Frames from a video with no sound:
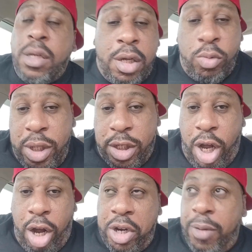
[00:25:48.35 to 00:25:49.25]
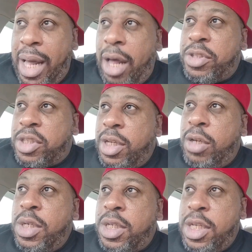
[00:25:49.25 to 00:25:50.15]
we talking about dealing
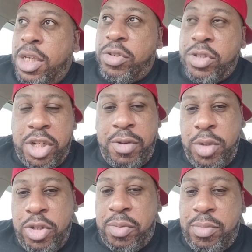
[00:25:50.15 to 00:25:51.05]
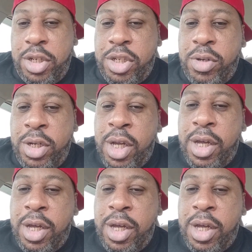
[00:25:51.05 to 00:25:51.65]
with the issues in the music ministry,